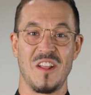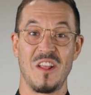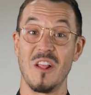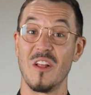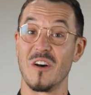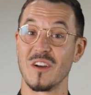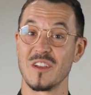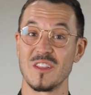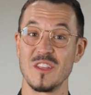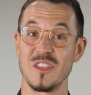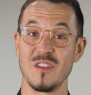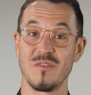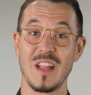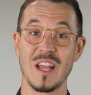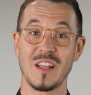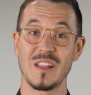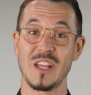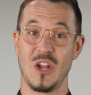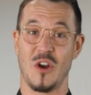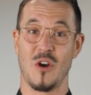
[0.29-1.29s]
Look, you've
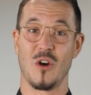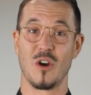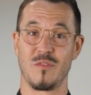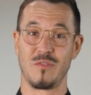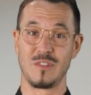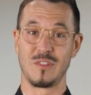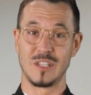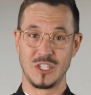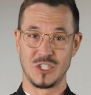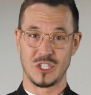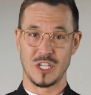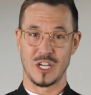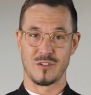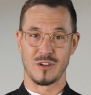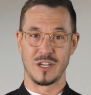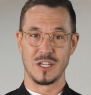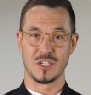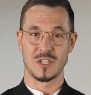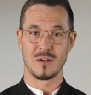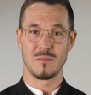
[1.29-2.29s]
likely heard of lead
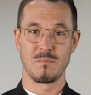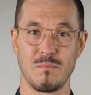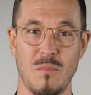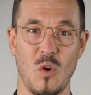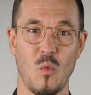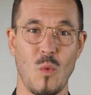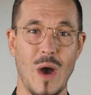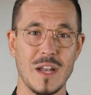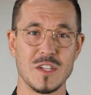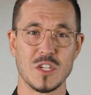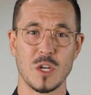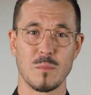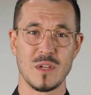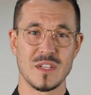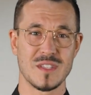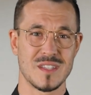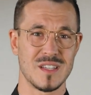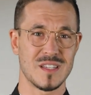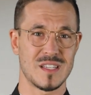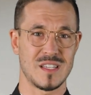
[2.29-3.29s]
generation, but why does your
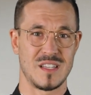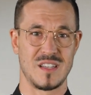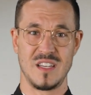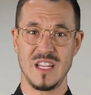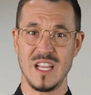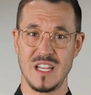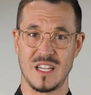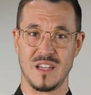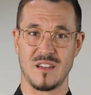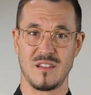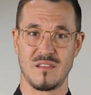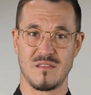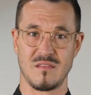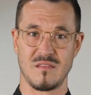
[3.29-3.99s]
business need it?